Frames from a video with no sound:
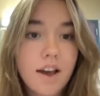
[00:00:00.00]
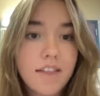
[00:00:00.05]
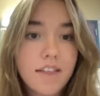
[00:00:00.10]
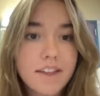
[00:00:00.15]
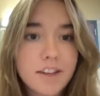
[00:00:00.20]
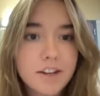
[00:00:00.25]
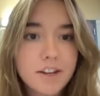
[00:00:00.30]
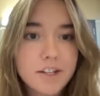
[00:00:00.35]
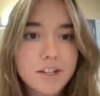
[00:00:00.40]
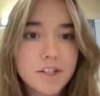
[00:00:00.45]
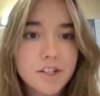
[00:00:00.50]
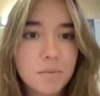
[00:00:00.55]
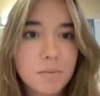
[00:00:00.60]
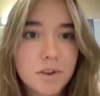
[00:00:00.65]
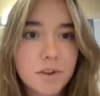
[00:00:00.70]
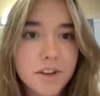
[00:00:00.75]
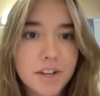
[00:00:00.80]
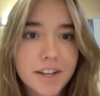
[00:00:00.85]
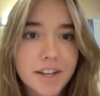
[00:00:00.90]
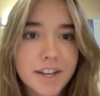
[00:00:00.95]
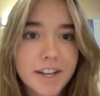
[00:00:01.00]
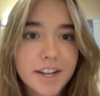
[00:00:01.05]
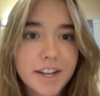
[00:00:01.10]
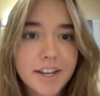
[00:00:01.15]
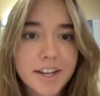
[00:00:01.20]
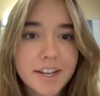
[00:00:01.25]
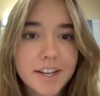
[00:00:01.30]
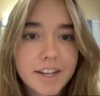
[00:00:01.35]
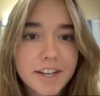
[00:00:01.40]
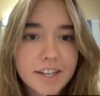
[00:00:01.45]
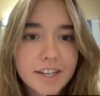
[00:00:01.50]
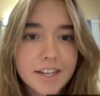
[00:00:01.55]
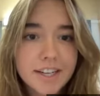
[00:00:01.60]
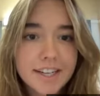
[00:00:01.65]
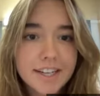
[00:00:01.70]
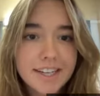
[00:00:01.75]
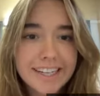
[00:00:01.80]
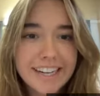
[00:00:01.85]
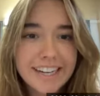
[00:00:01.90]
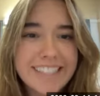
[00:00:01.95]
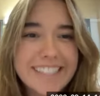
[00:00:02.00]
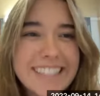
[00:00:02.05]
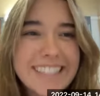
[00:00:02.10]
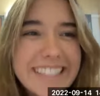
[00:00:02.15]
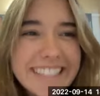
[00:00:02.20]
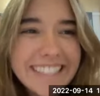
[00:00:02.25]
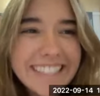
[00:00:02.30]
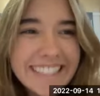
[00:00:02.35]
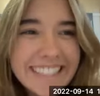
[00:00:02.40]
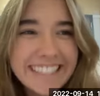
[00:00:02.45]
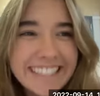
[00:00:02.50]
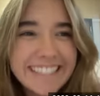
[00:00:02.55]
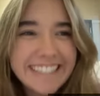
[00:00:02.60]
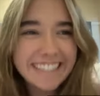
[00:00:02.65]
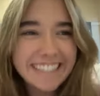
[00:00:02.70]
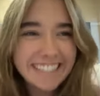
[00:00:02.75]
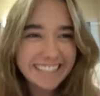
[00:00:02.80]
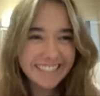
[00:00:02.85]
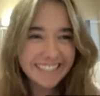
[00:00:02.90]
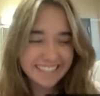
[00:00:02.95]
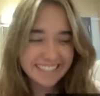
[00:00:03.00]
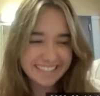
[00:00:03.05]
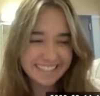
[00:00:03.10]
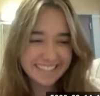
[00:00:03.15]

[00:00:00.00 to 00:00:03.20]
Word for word: I think you're still muted. There